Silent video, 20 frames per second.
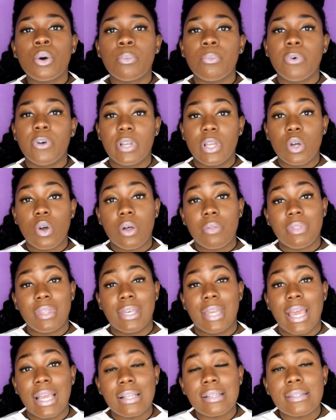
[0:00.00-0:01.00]
putting on the
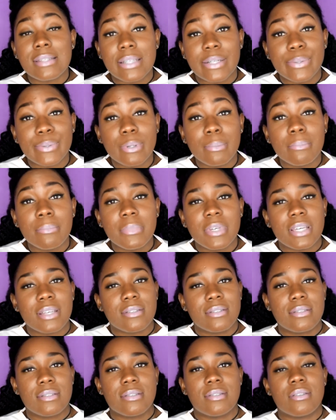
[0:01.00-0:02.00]
night serum because
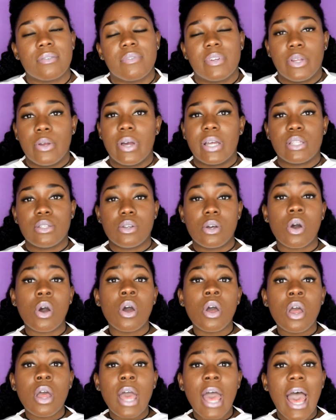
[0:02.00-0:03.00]
this is the video I took
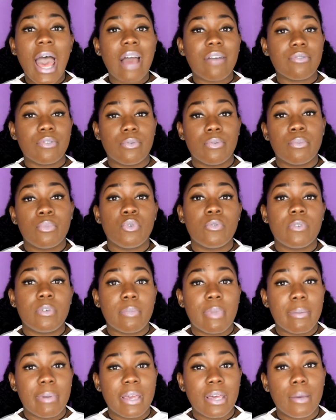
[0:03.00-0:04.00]
after removing
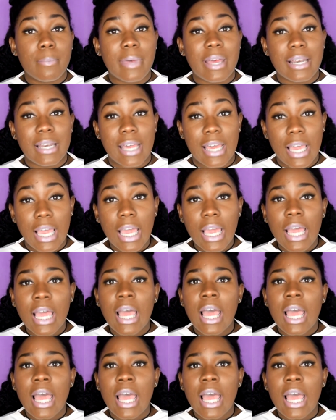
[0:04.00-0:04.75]
my makeup at night.